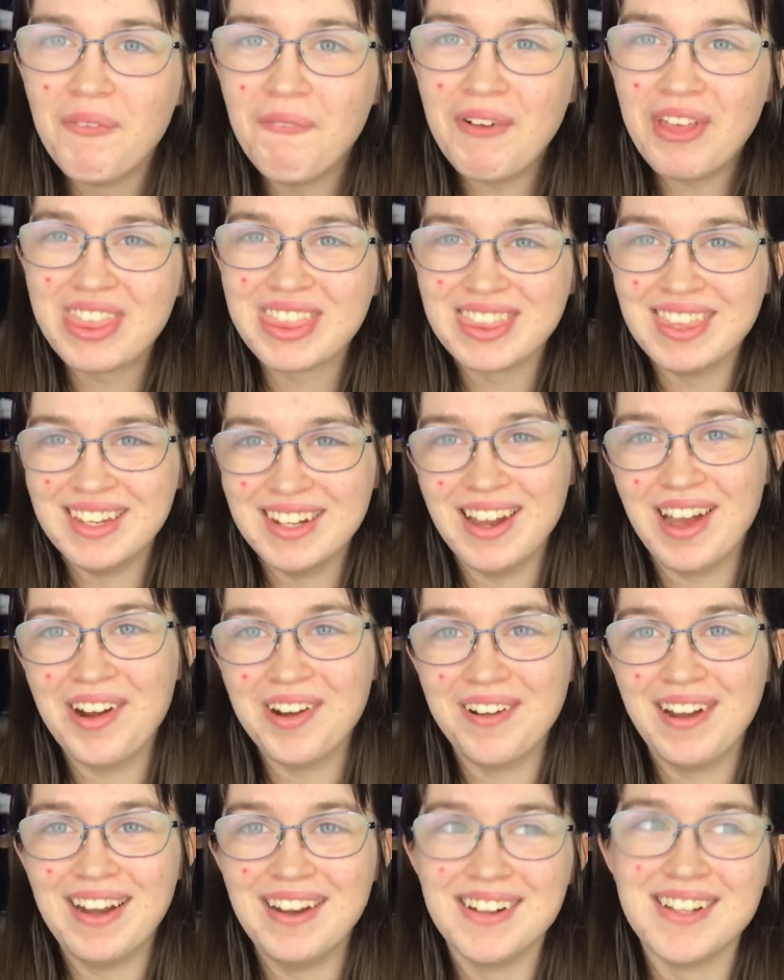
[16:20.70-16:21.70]
with the
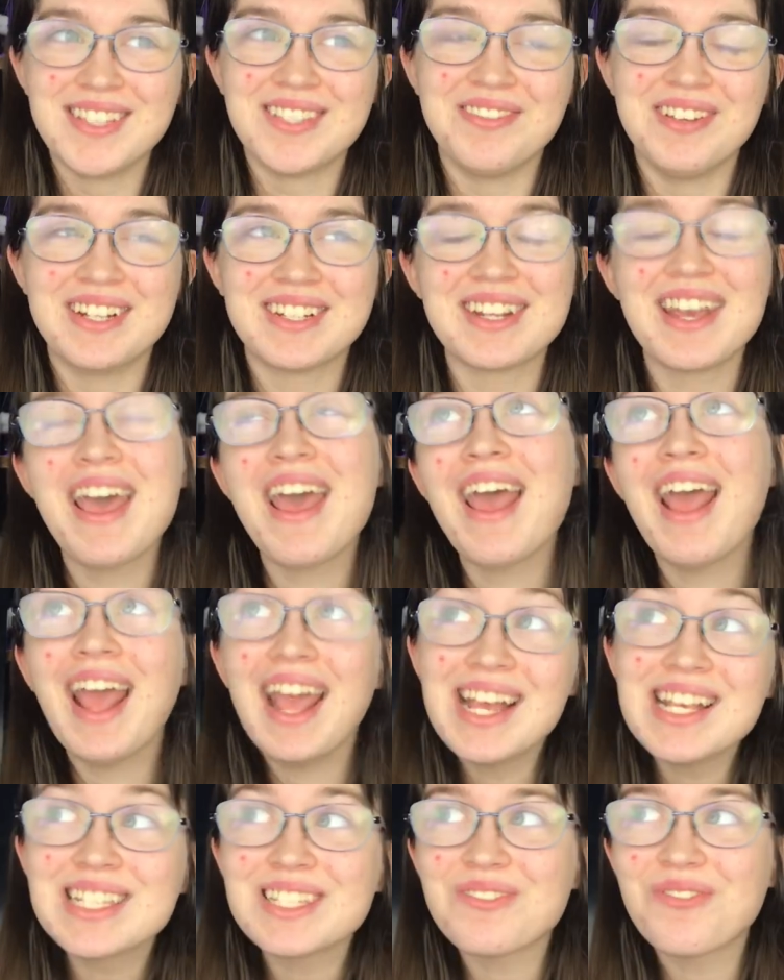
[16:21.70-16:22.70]
Notraiders, which
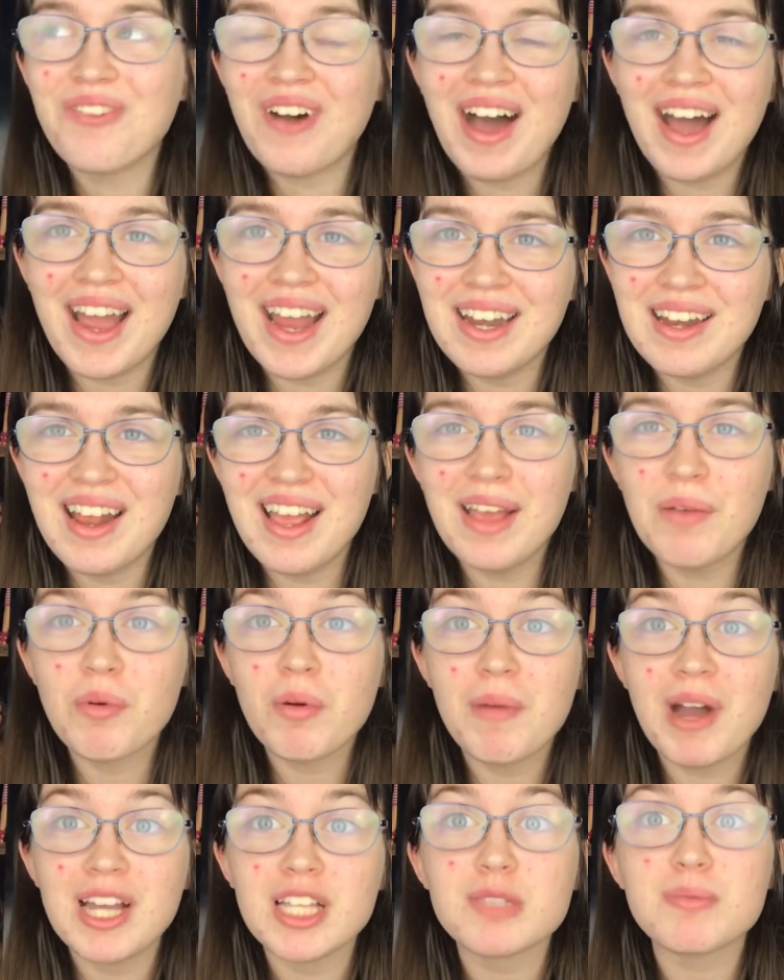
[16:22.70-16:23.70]
is fine. It
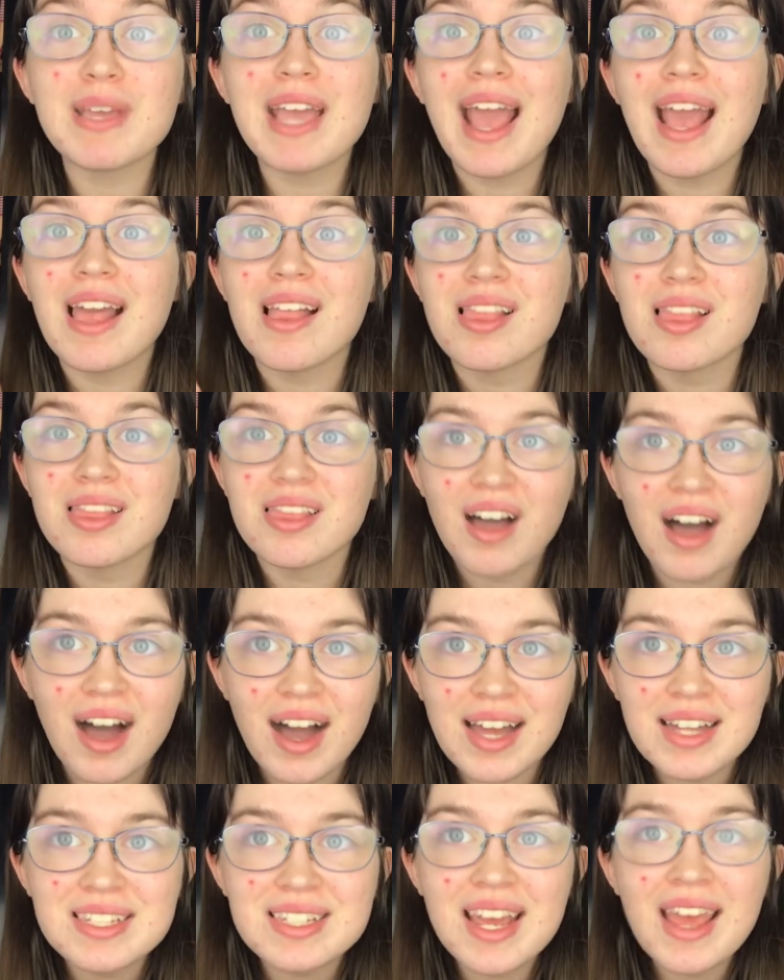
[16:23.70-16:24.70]
reminds me a
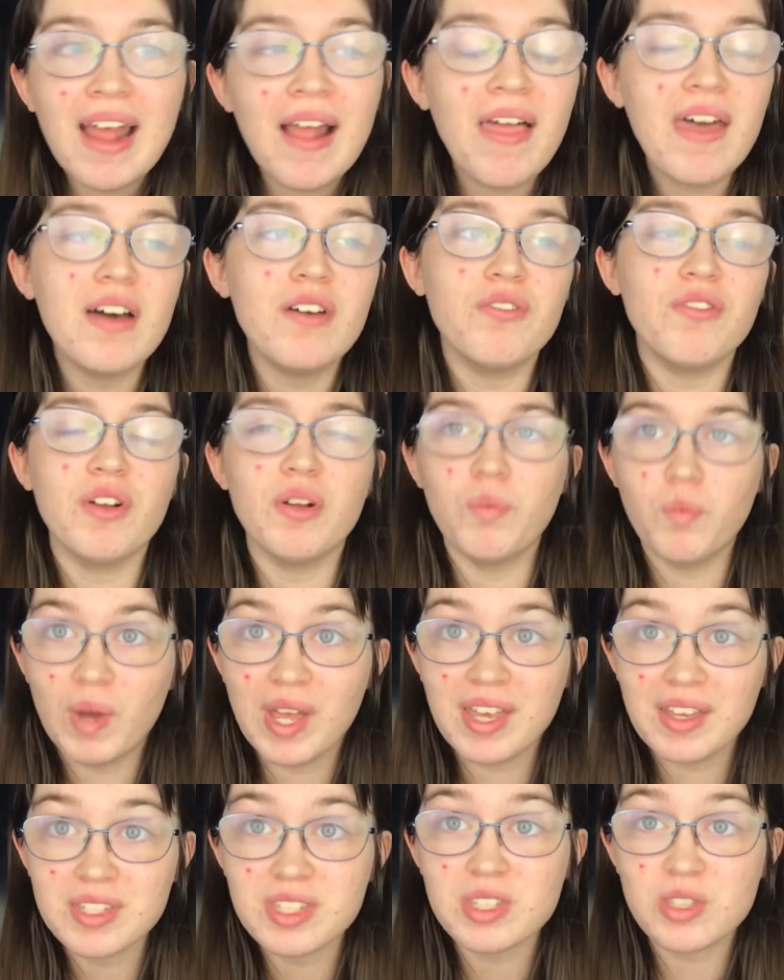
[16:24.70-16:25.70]
lot of
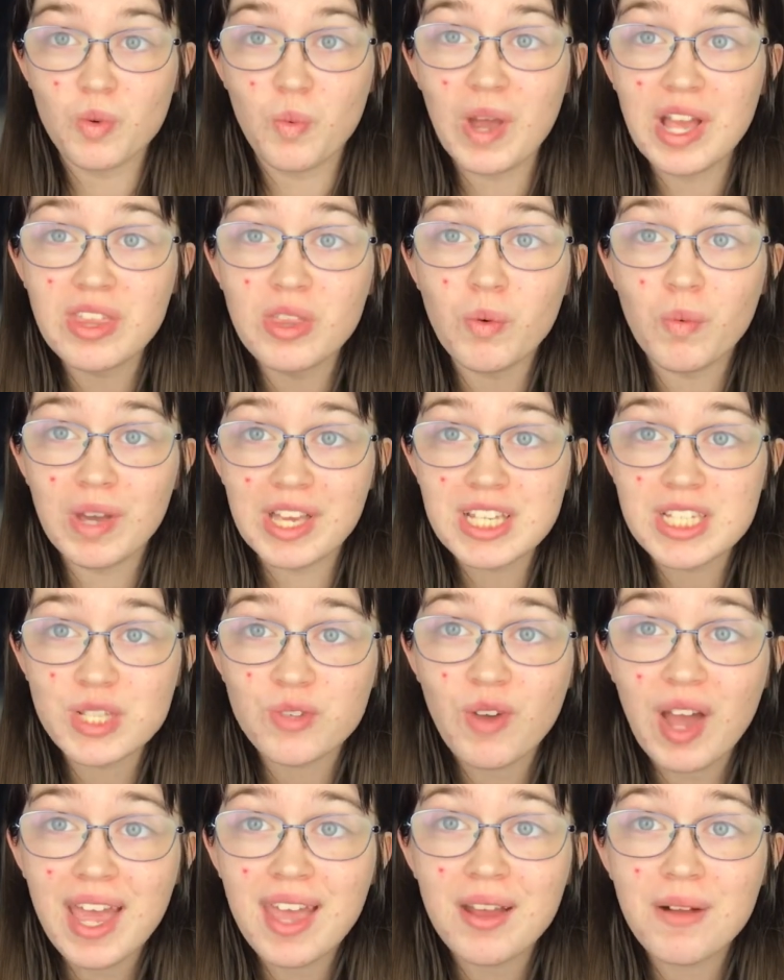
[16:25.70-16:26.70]
Winx. The way the Winx
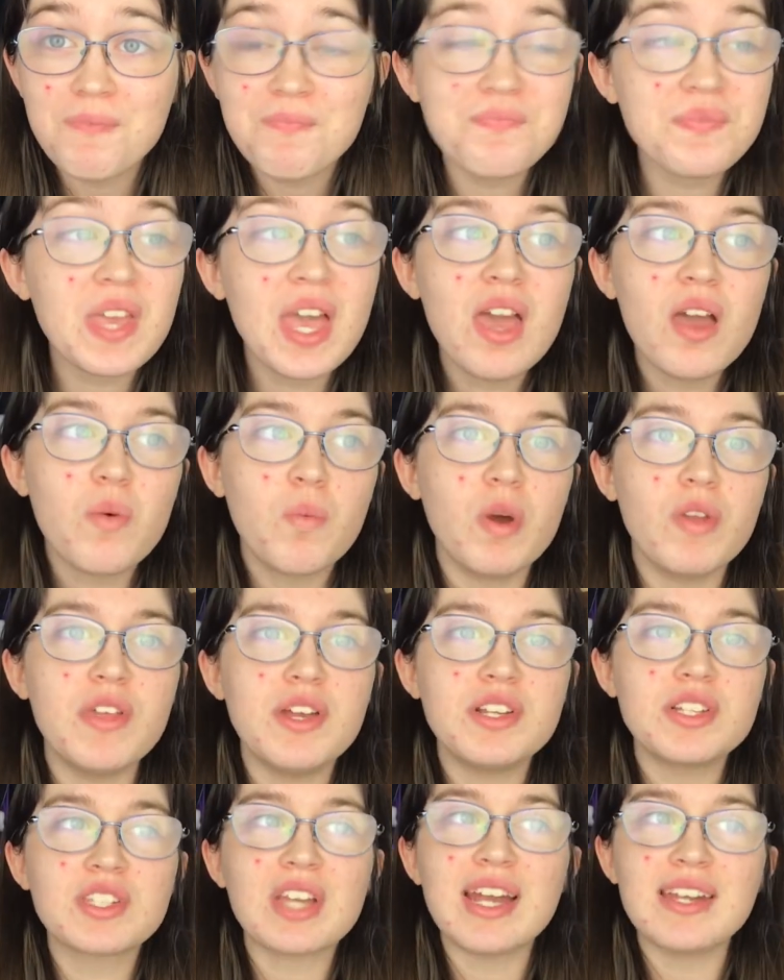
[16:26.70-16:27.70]
fight, where they
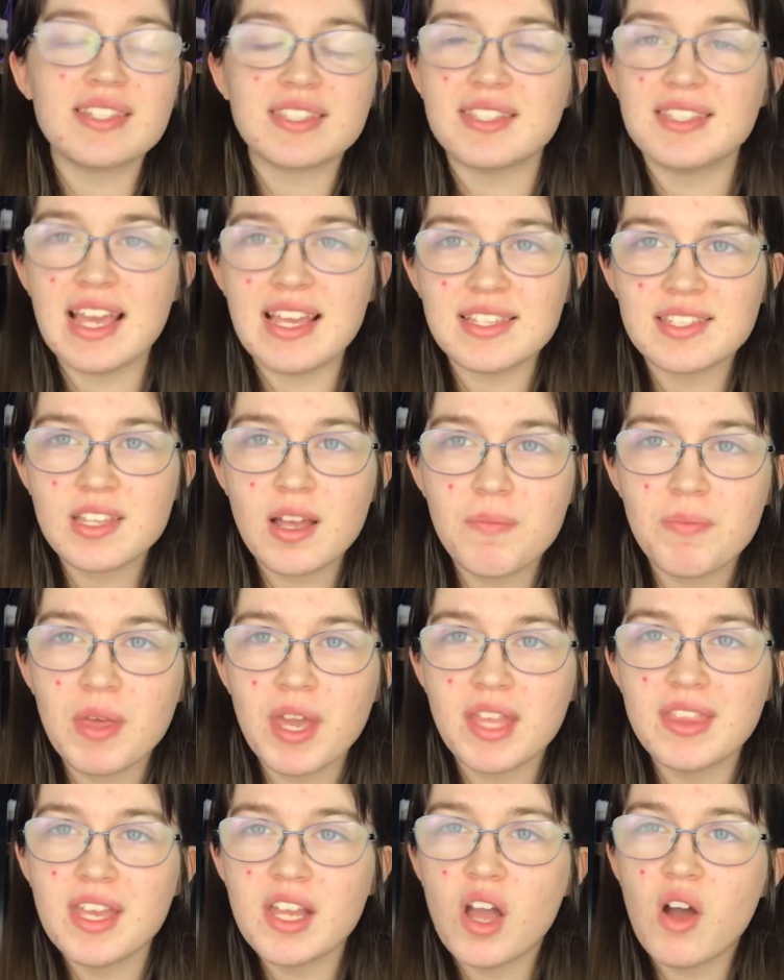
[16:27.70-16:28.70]
just kind of say something
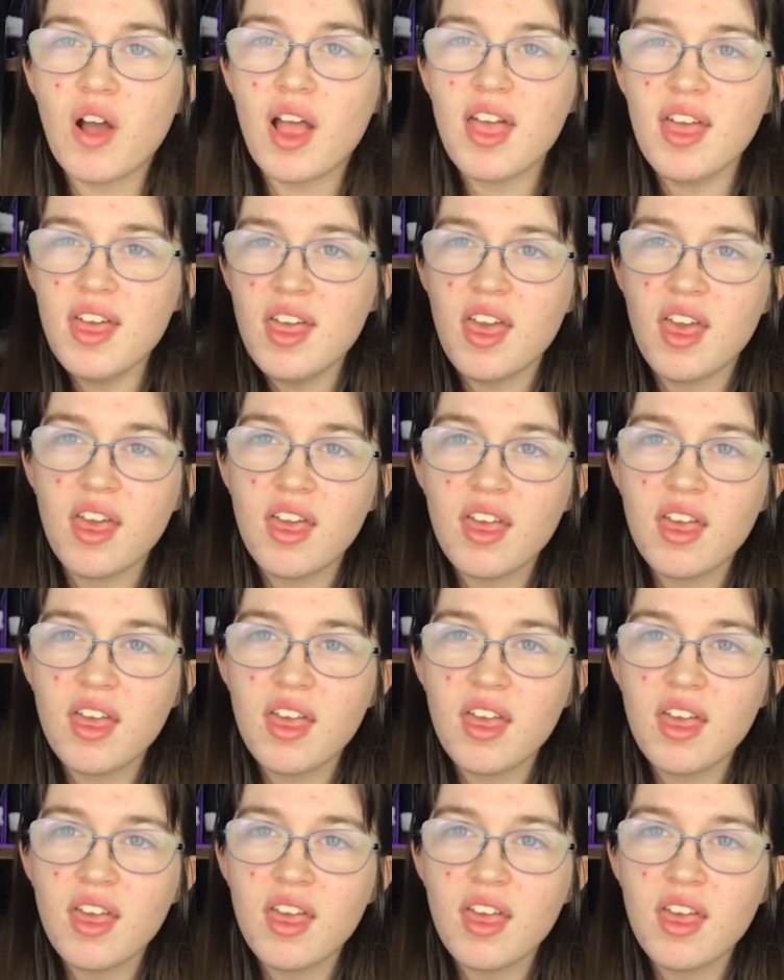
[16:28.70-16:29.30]
and then go, eh,